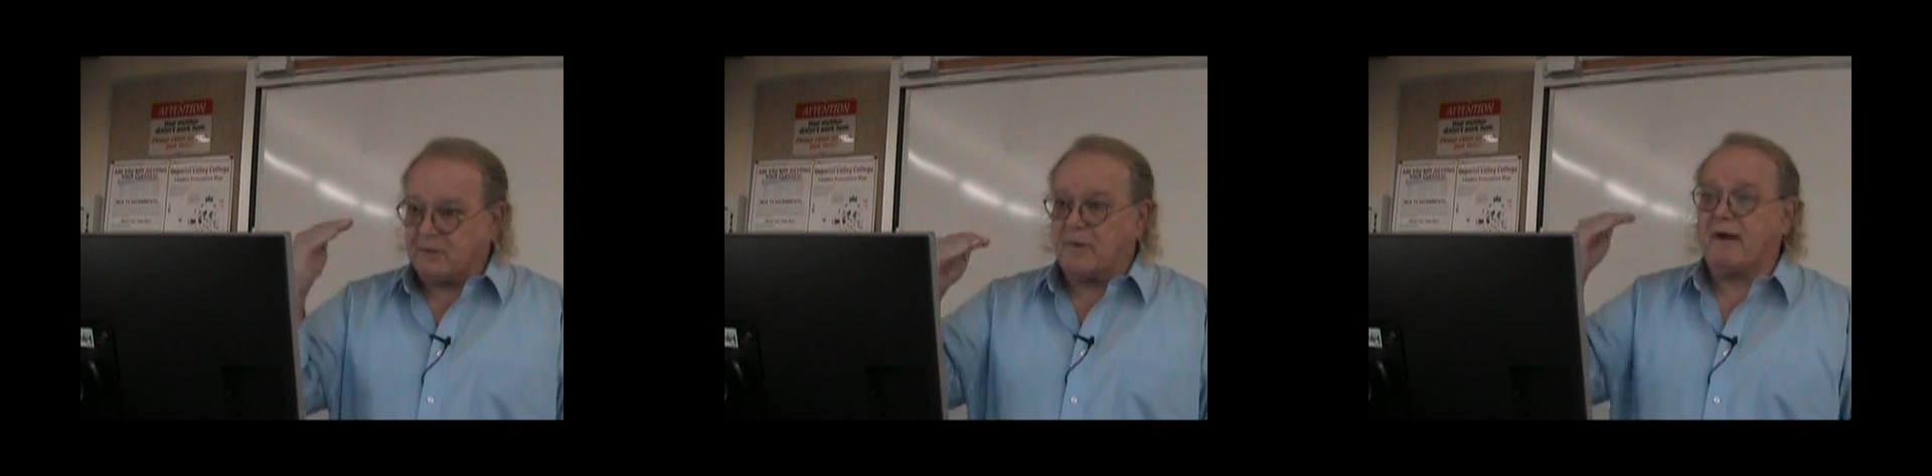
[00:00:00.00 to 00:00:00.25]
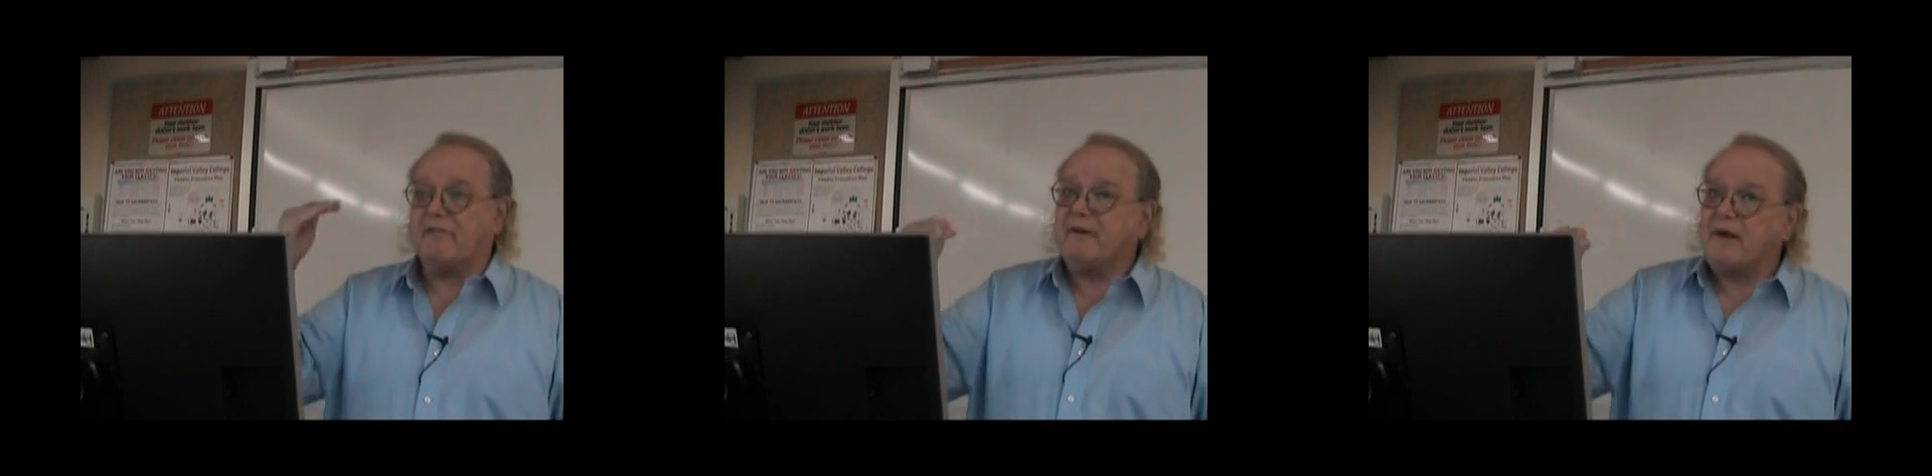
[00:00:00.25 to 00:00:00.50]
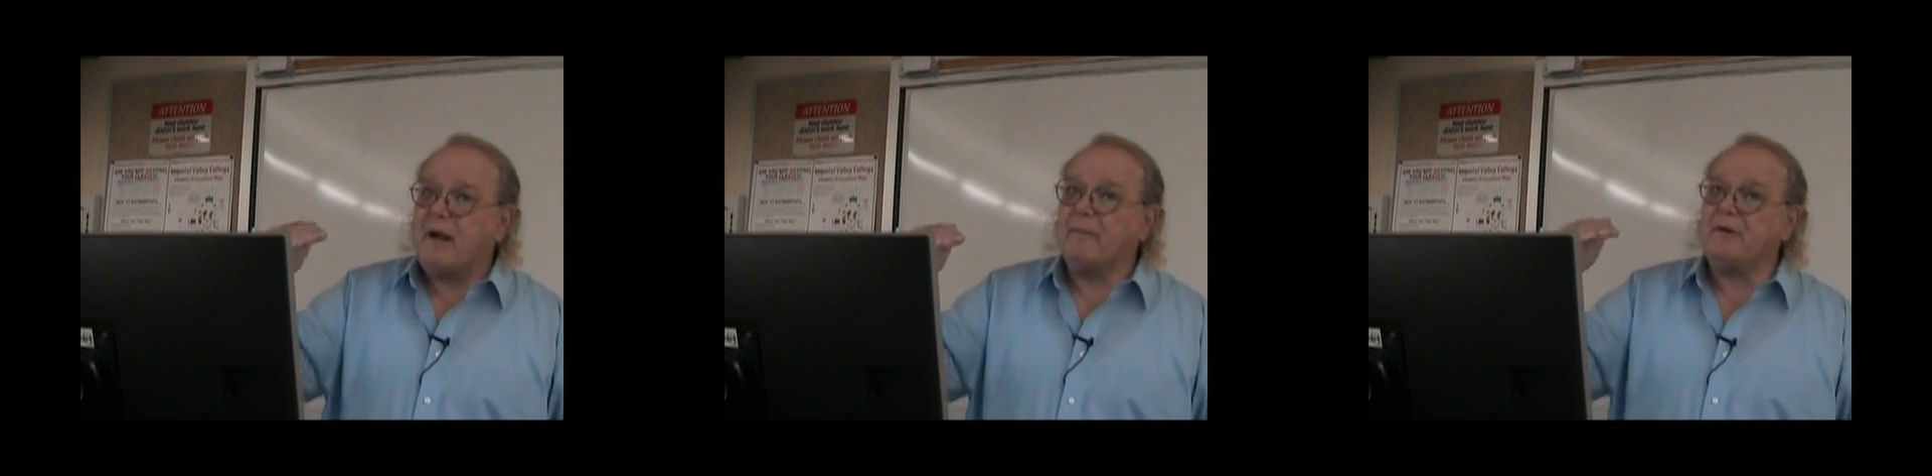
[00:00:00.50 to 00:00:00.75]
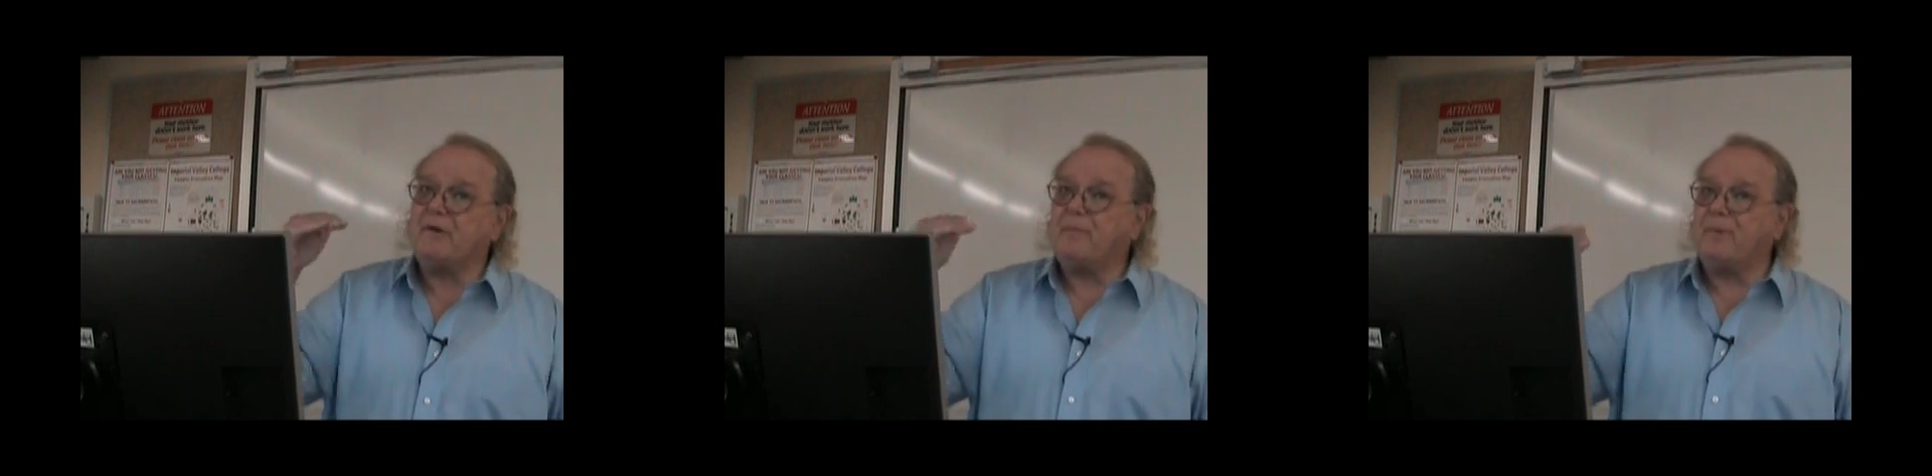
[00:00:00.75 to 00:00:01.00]
whatever
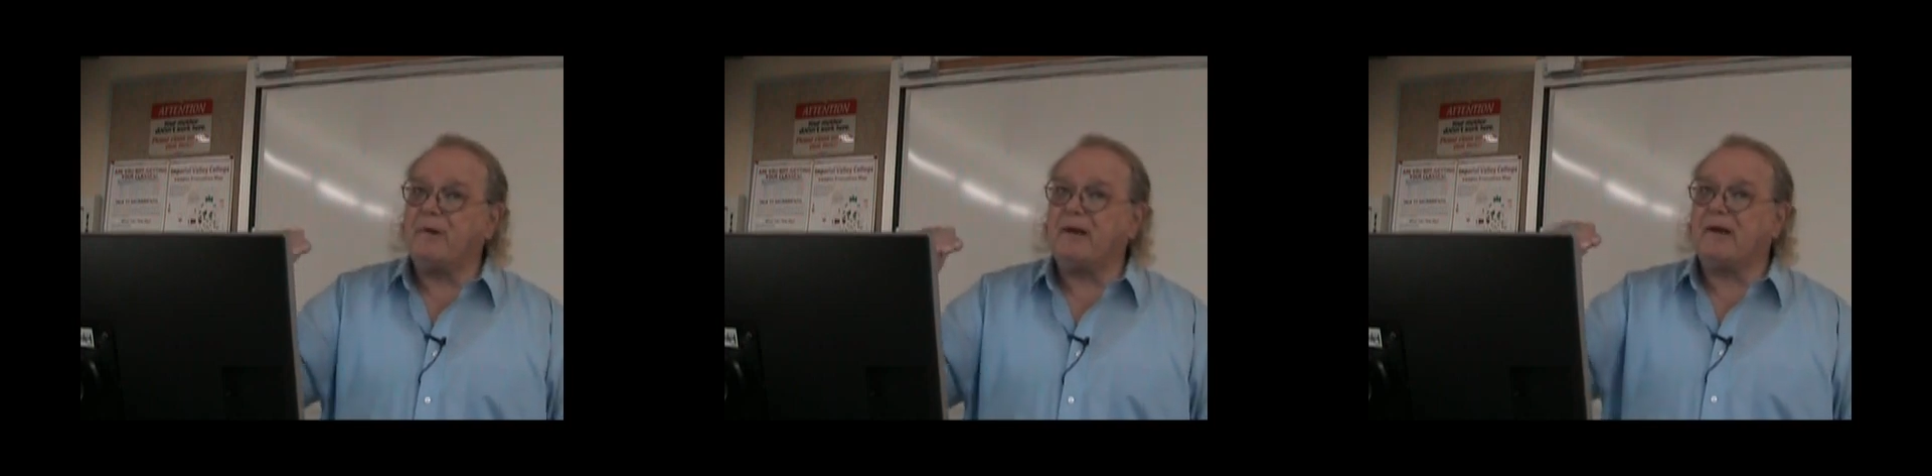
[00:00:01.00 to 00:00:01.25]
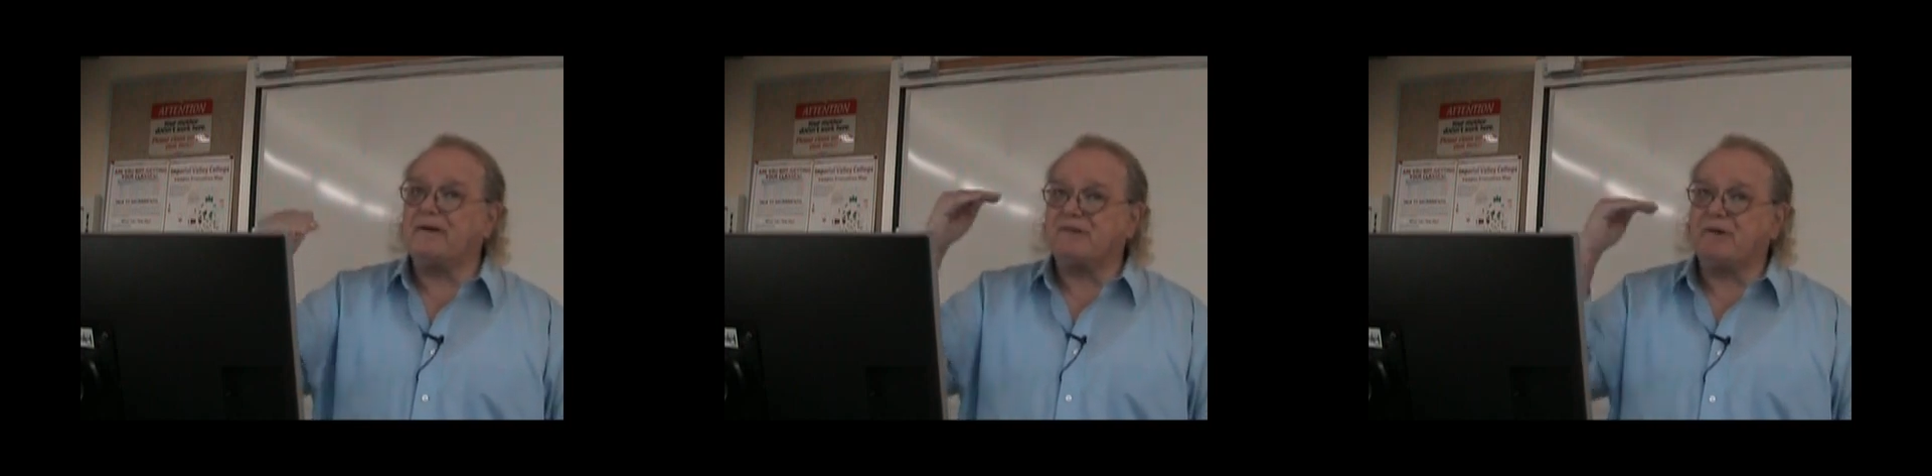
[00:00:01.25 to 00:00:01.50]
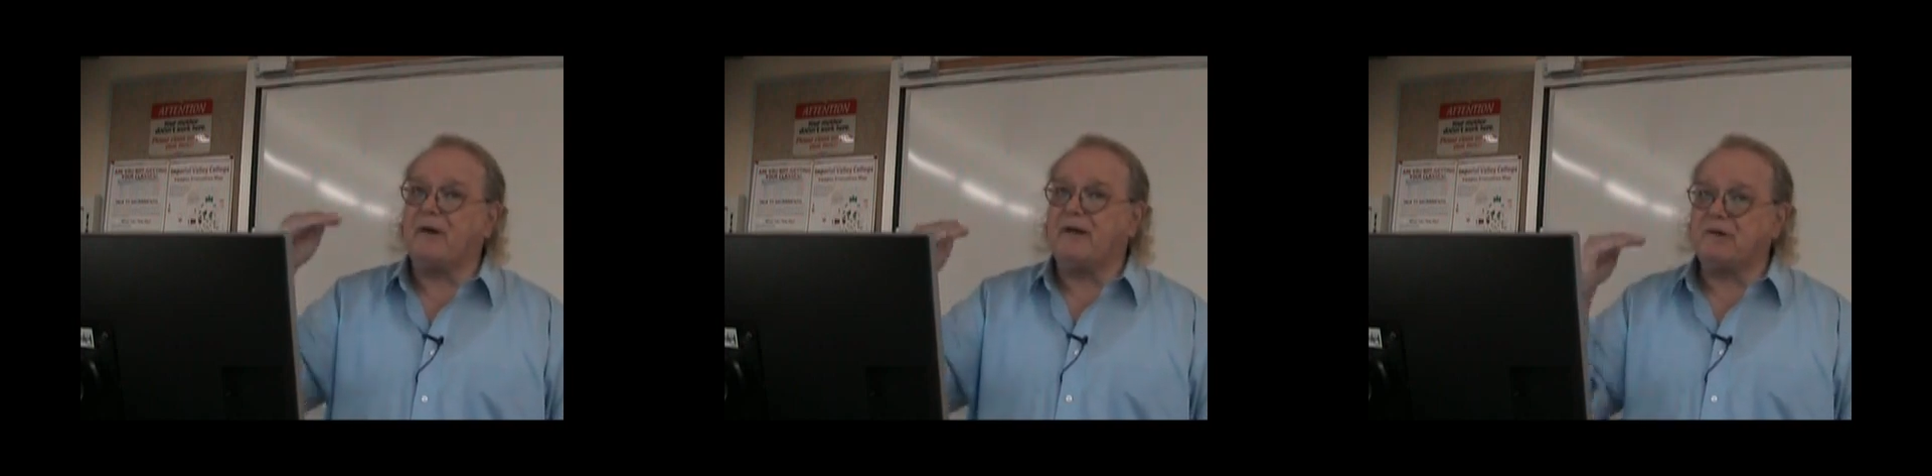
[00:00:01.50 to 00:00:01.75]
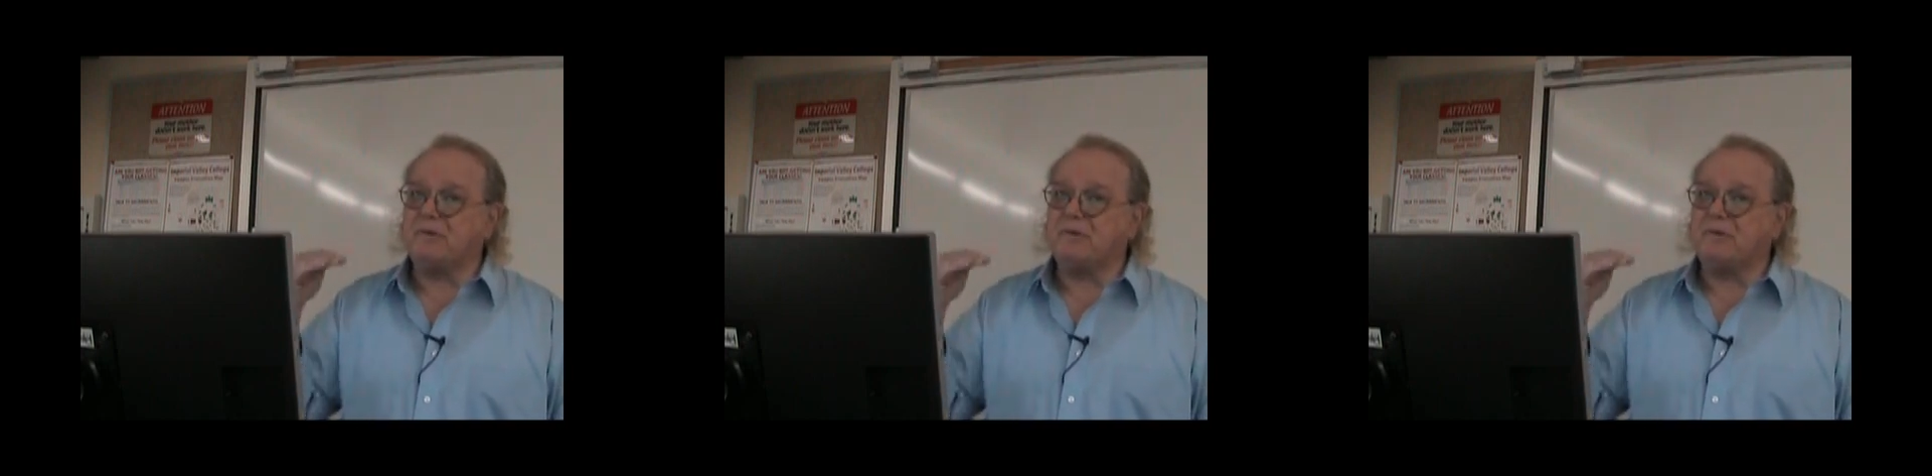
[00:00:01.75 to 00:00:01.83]
number you put here is going